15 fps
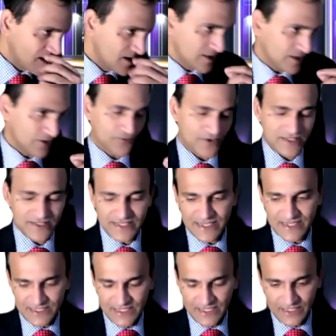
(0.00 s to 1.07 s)
The first thing
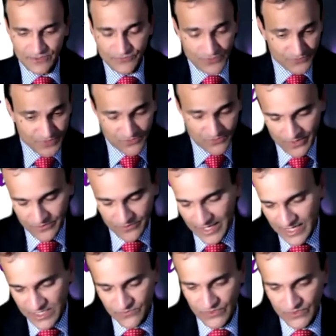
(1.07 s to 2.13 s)
is that the 55
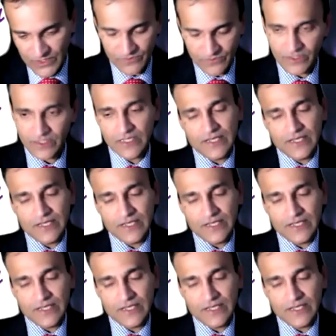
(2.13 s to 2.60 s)
age, whatever.